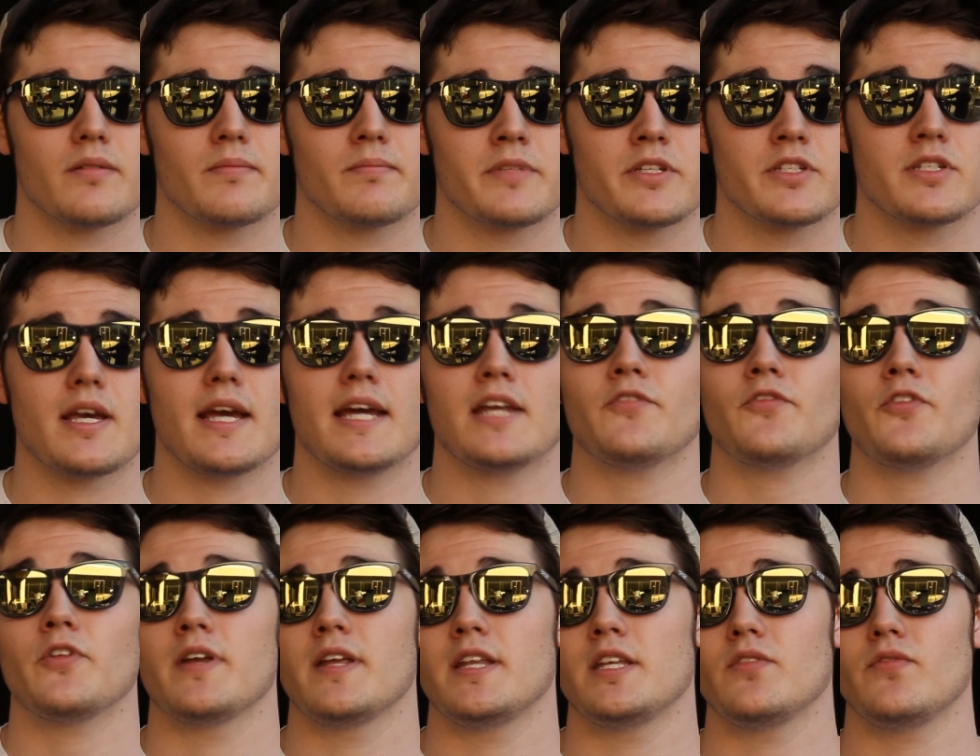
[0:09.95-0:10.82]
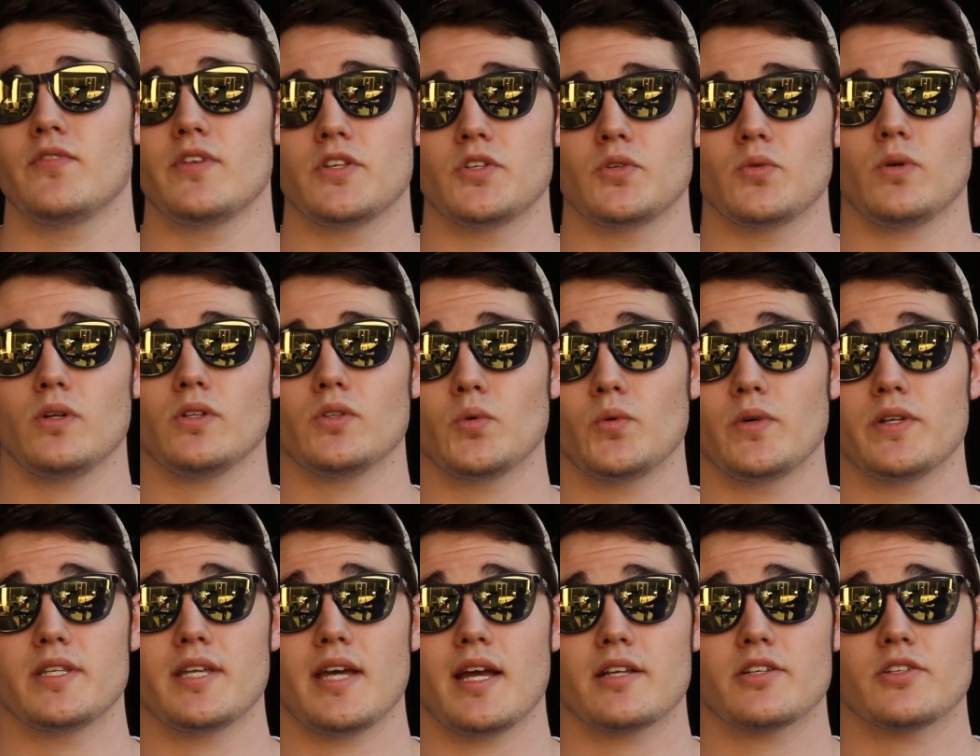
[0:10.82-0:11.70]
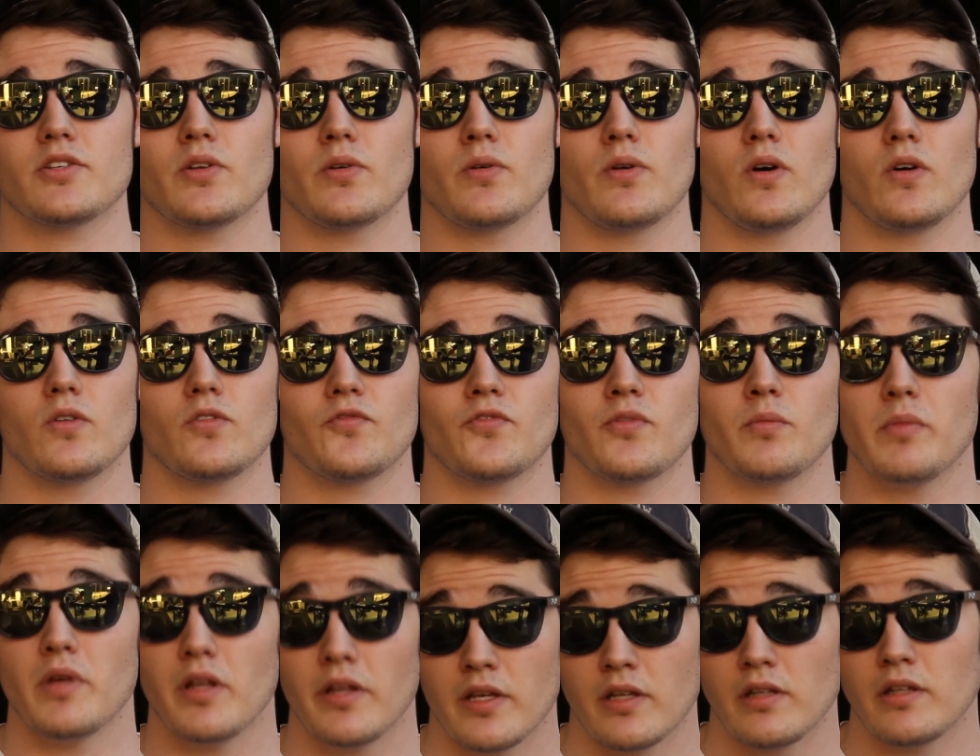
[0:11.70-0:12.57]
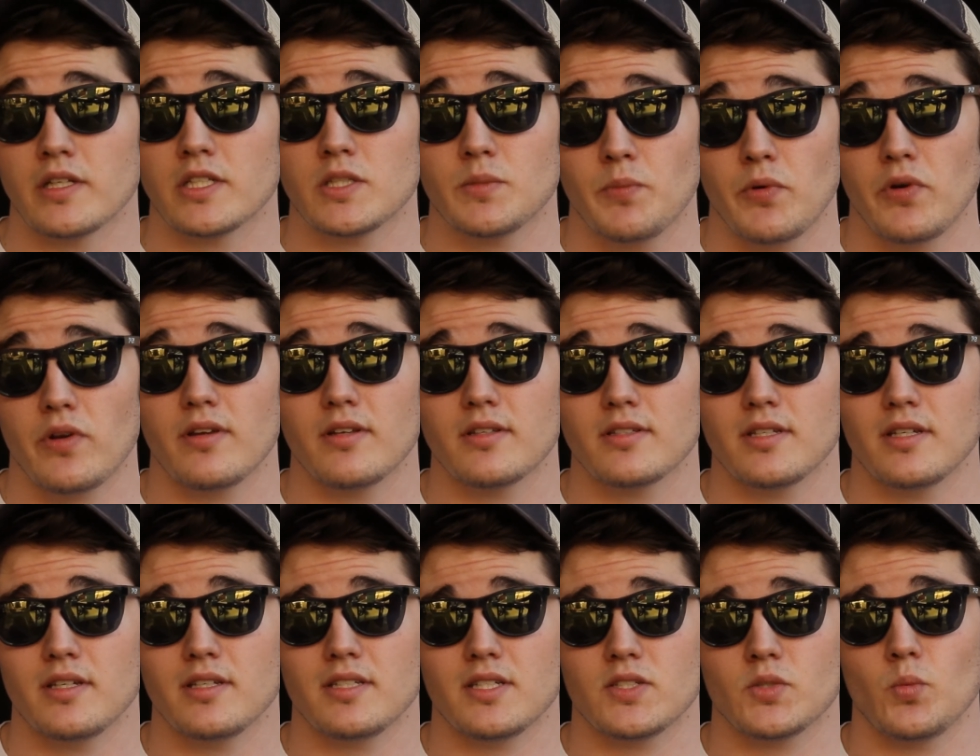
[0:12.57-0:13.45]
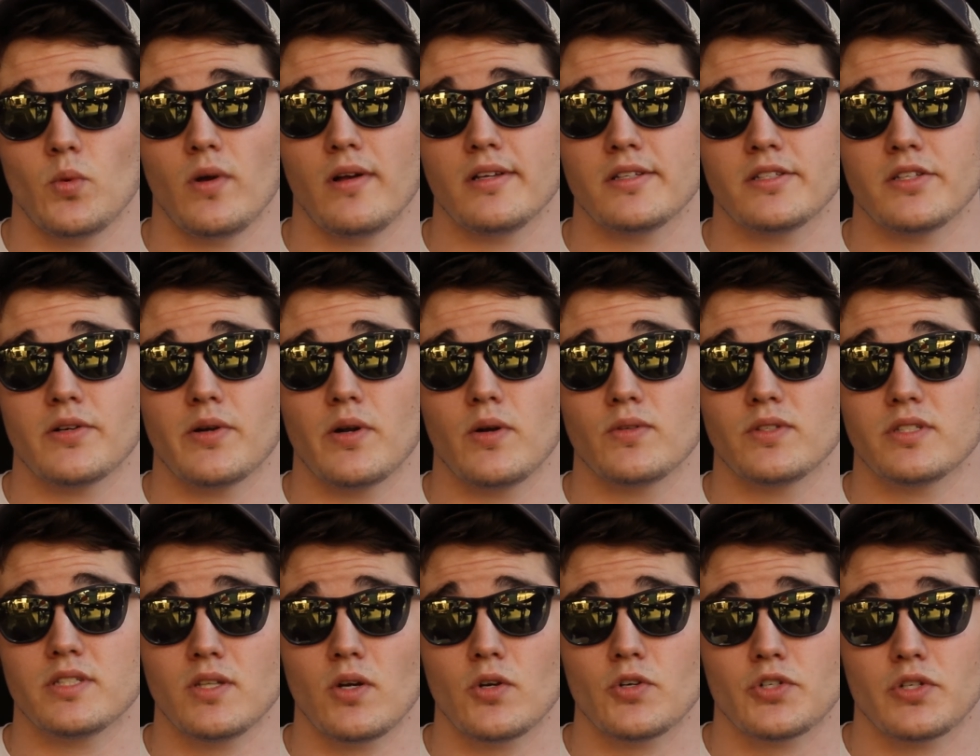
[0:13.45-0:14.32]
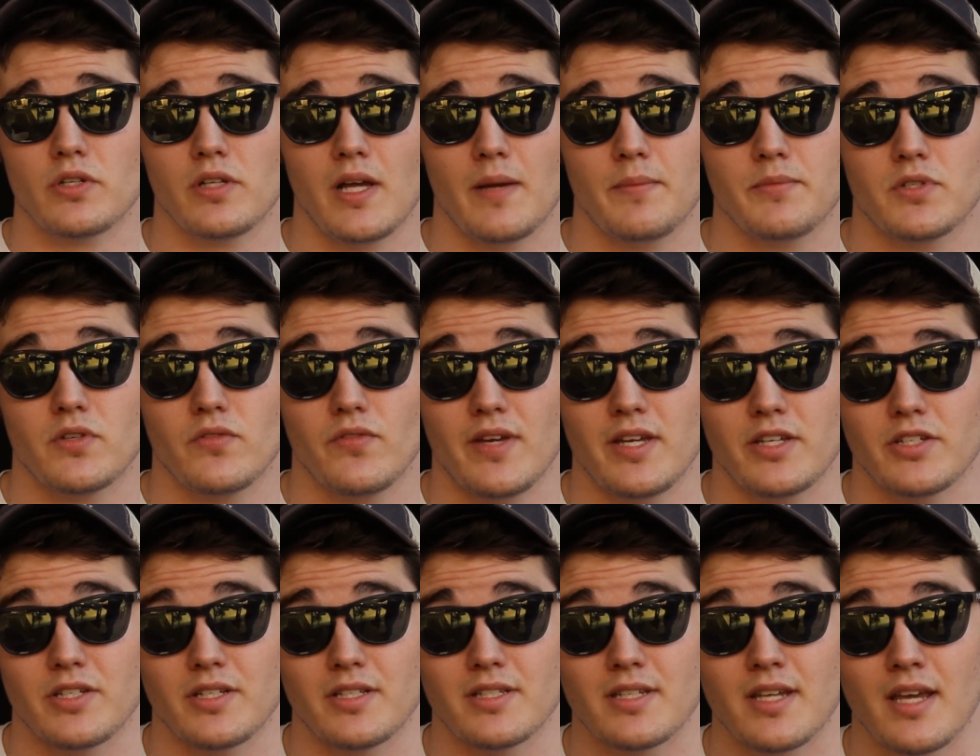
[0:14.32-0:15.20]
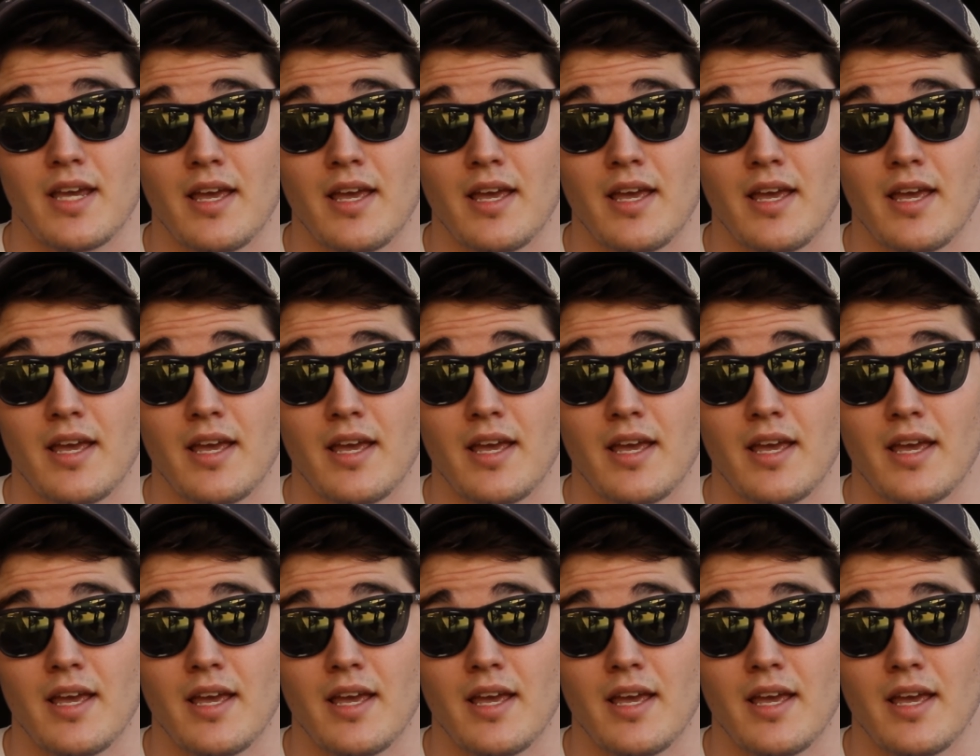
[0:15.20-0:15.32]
designed for an individual to attach their own familial experiences as well as their own social observations.